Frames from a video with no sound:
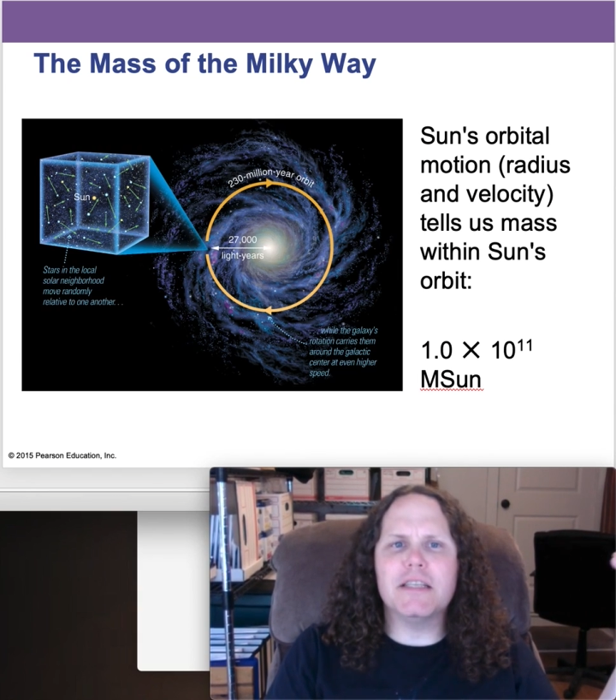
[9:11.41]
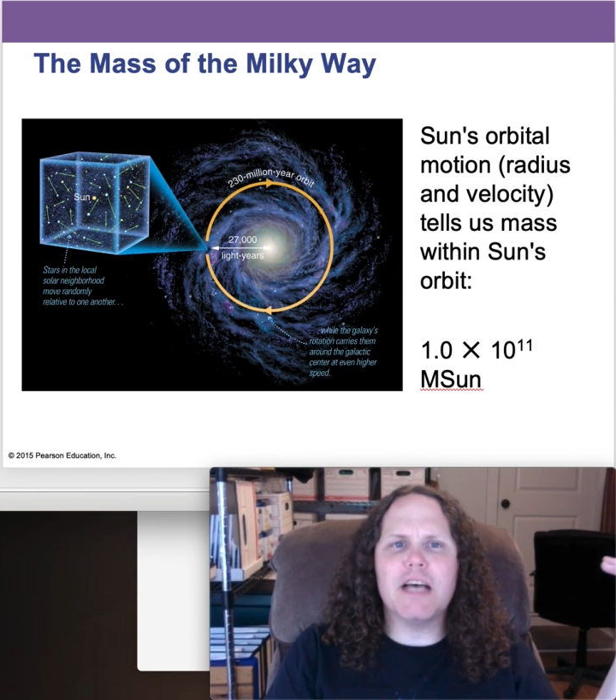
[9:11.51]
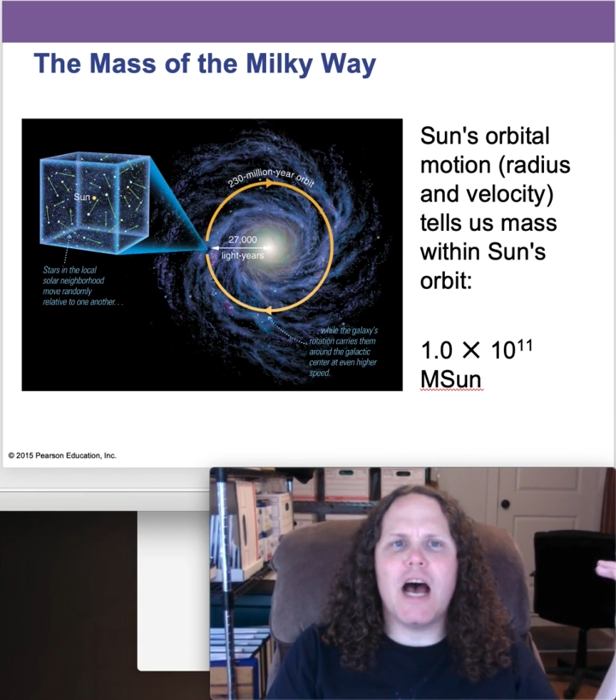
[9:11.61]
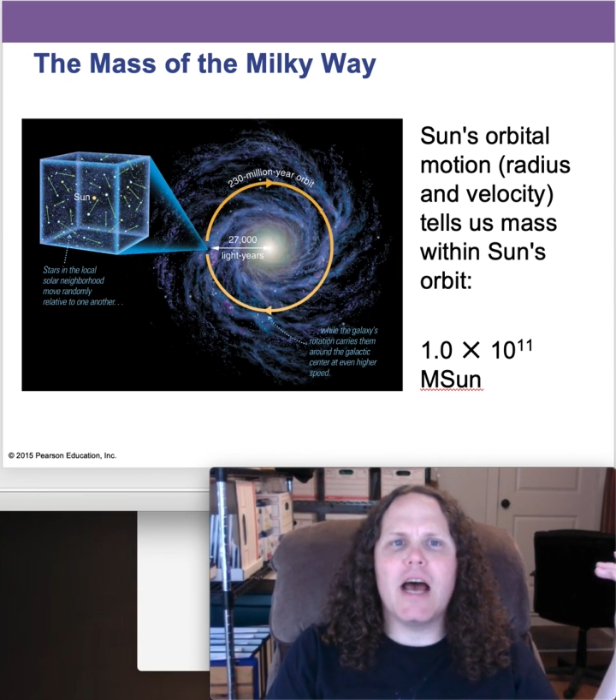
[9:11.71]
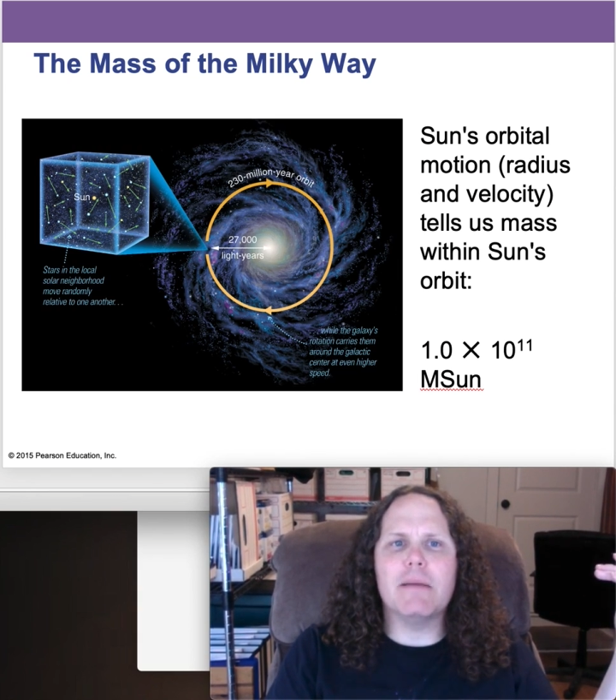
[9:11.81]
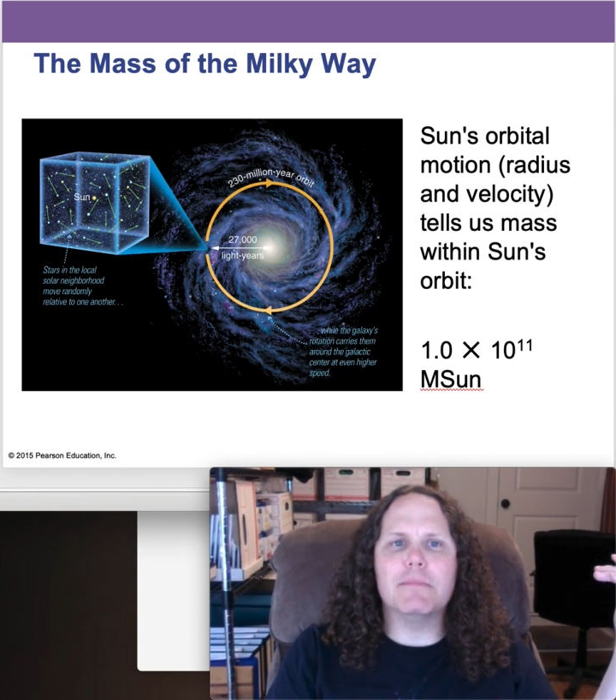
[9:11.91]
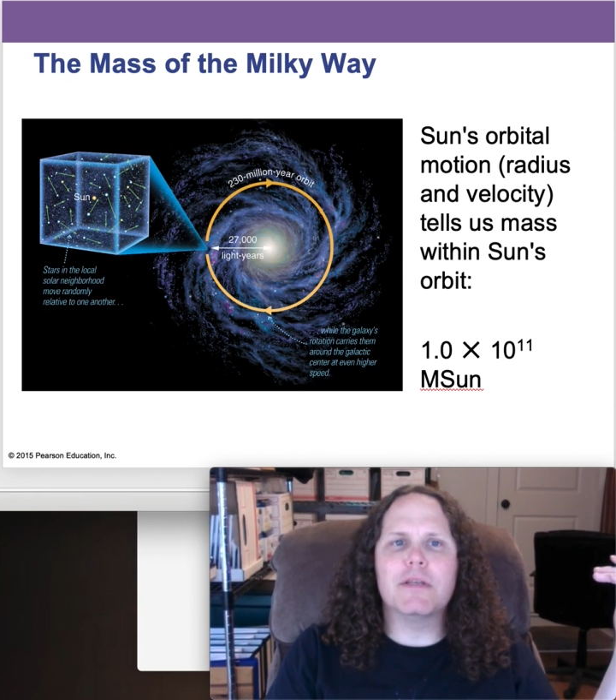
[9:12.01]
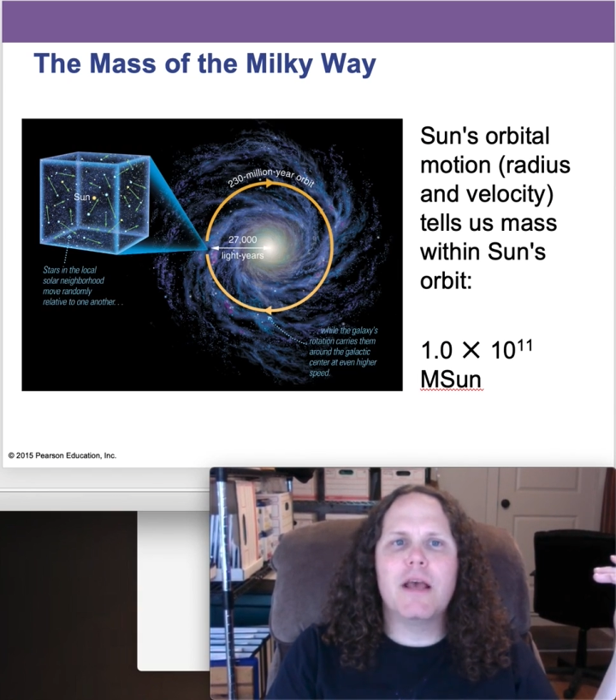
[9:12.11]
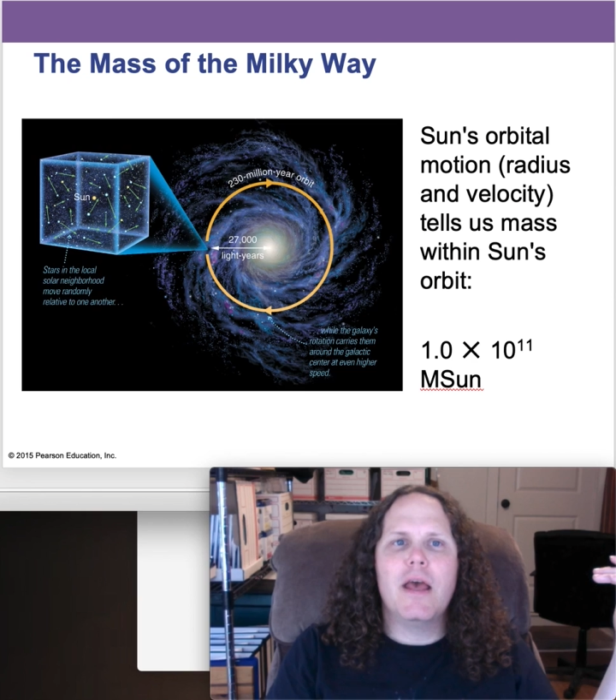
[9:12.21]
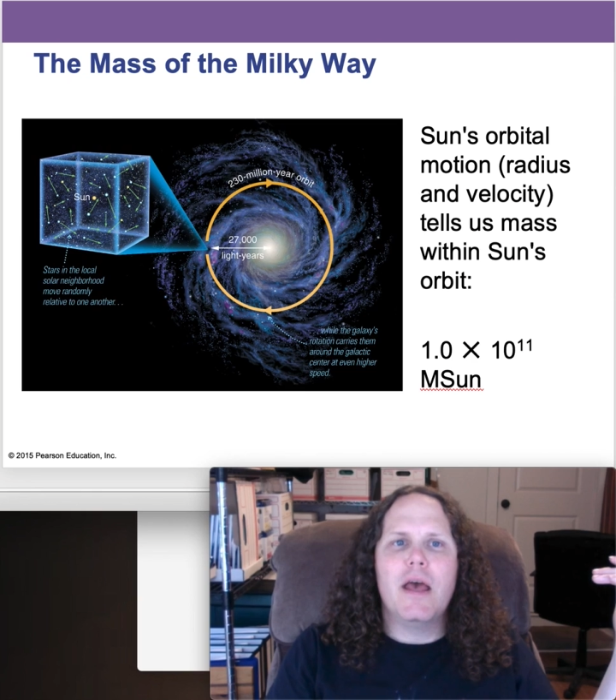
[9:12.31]
times
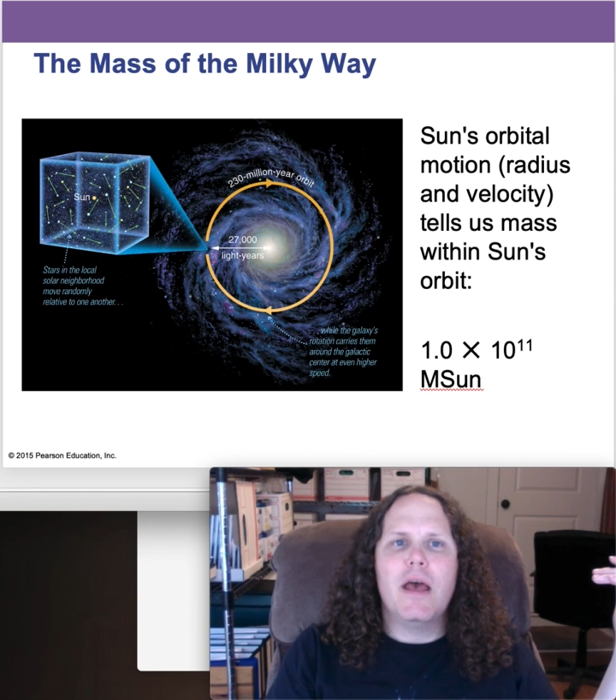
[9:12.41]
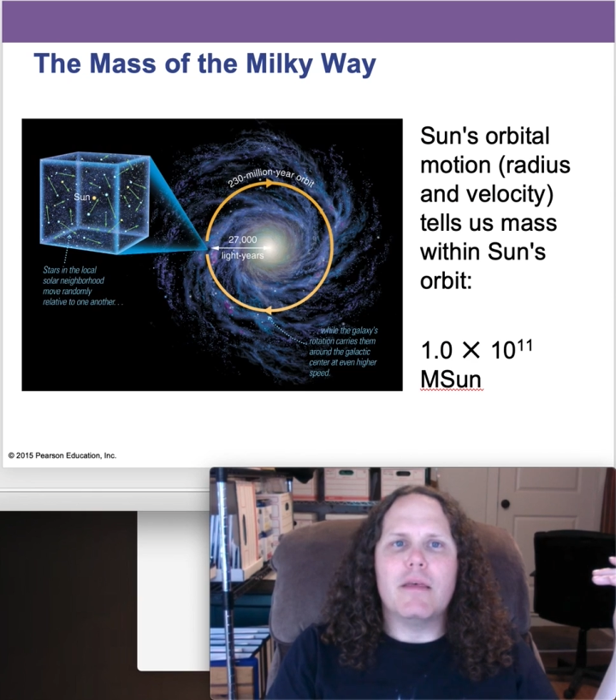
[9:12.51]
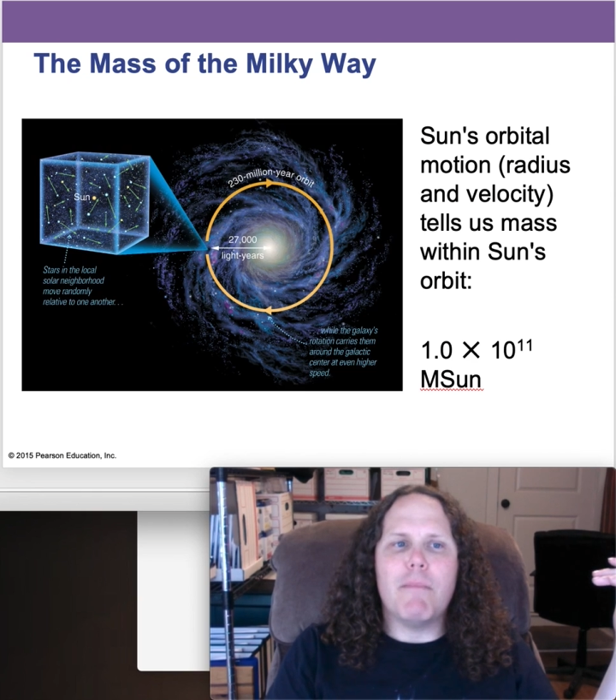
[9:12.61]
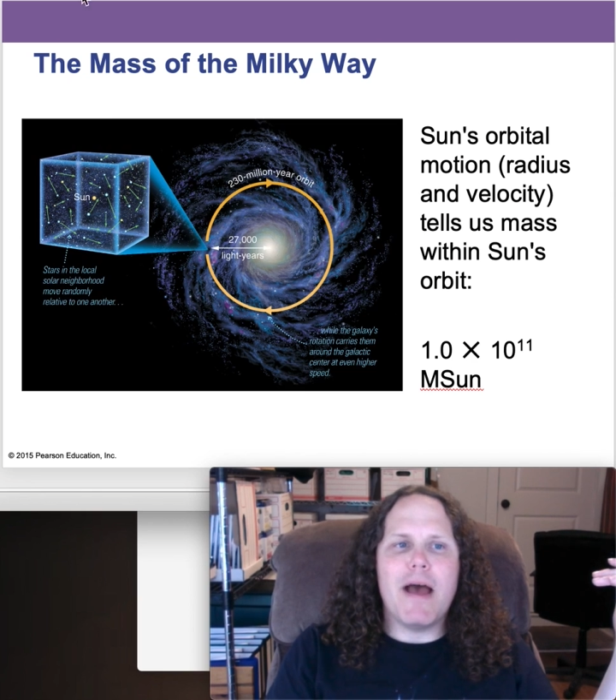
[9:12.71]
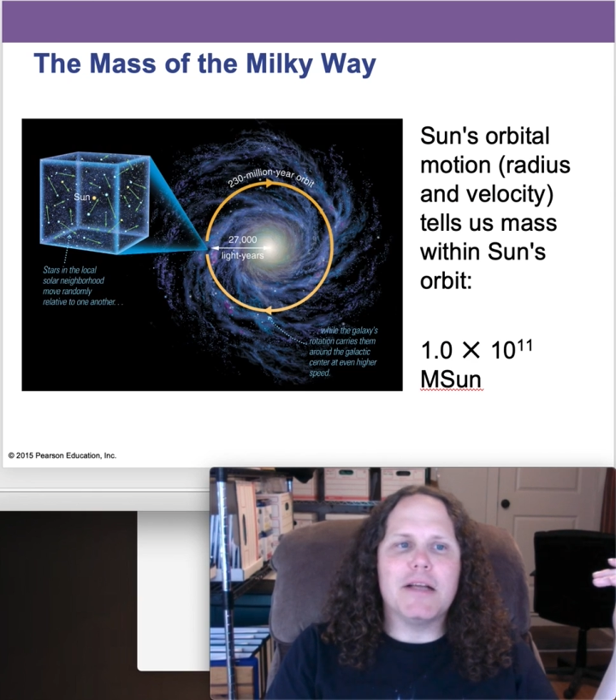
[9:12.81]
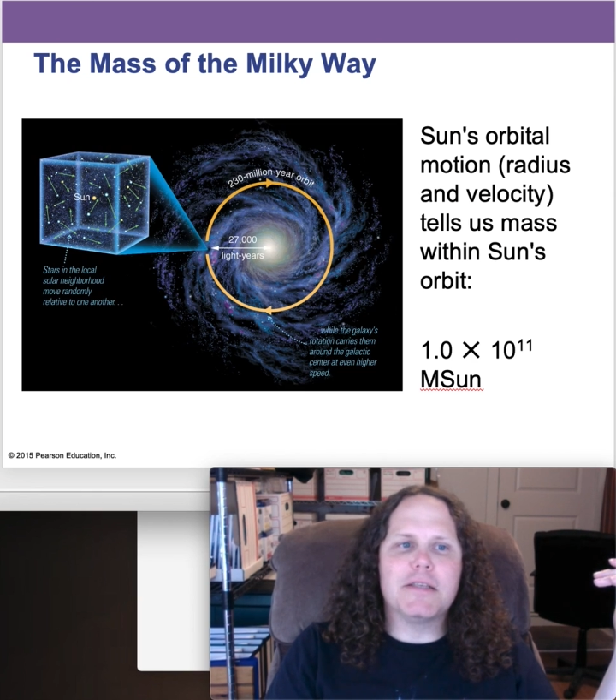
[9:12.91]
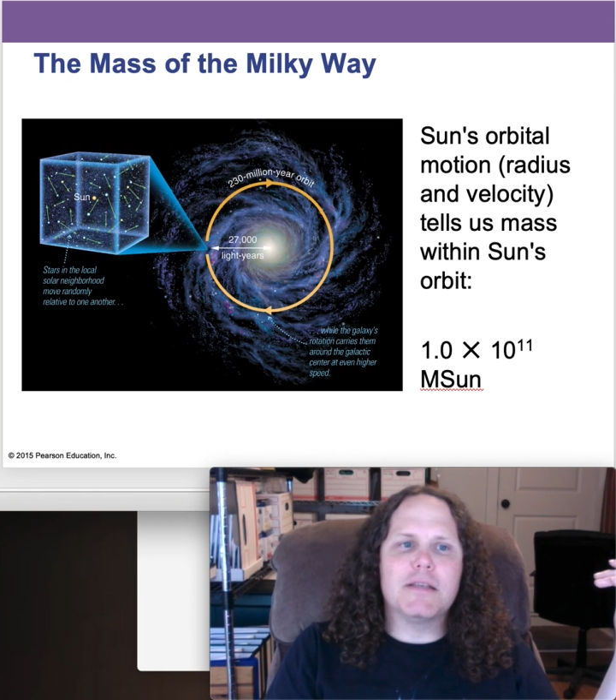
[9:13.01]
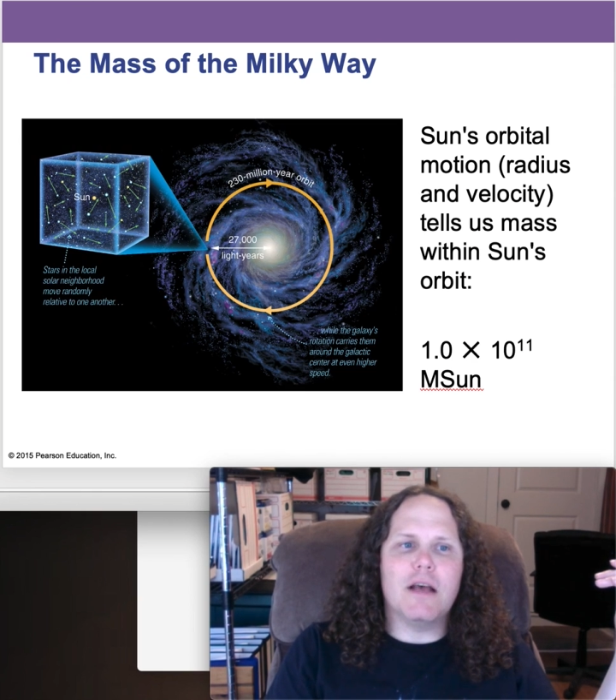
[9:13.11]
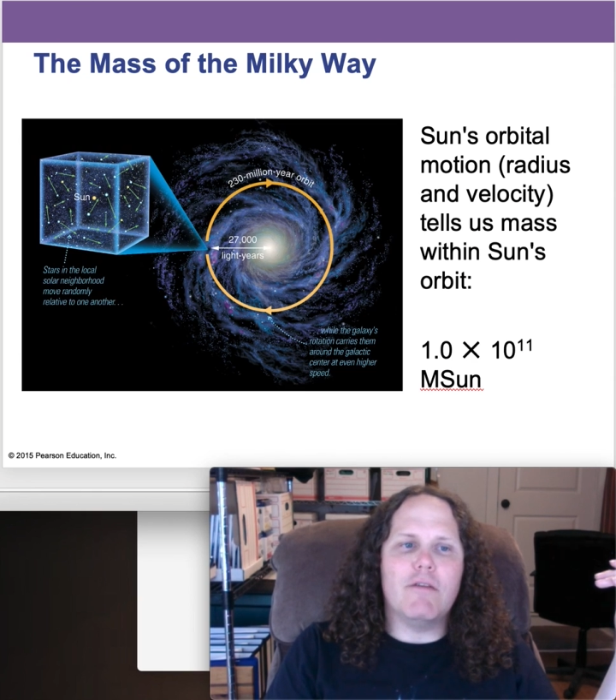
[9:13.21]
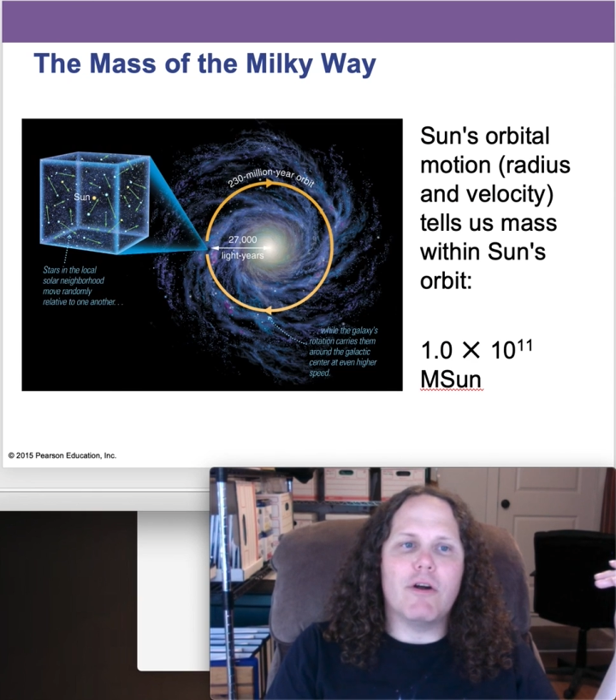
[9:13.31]
the mass of our